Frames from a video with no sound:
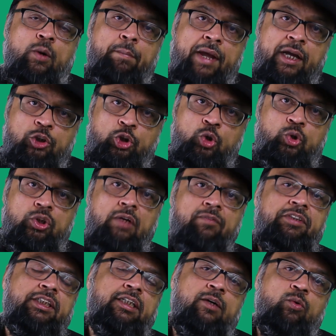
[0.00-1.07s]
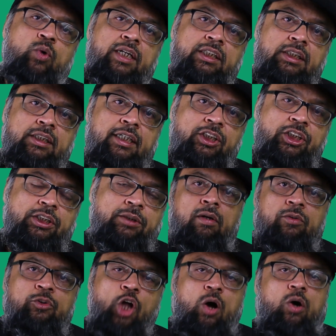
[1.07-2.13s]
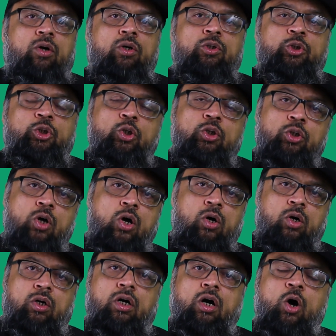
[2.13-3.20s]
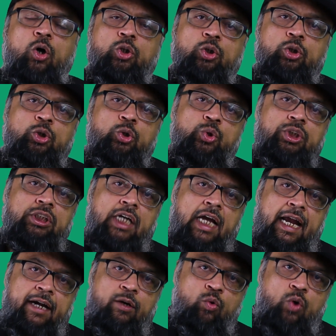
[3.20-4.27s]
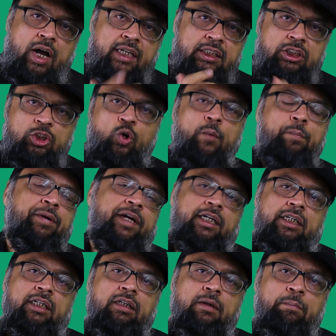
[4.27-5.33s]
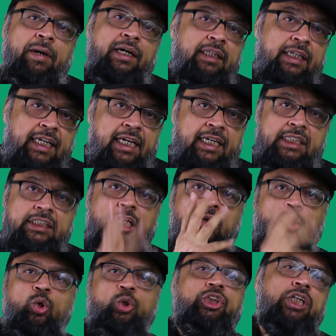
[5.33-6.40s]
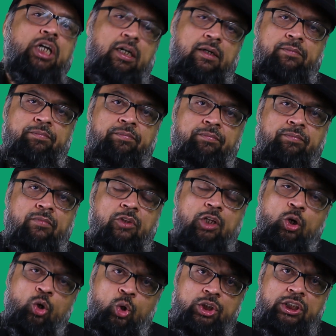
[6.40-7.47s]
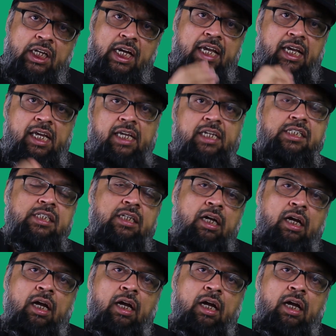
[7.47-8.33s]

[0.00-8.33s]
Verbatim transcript: make use of this advanced search. Now, you know how to use the advanced operator, but here is the LOCHA. The LOCHA is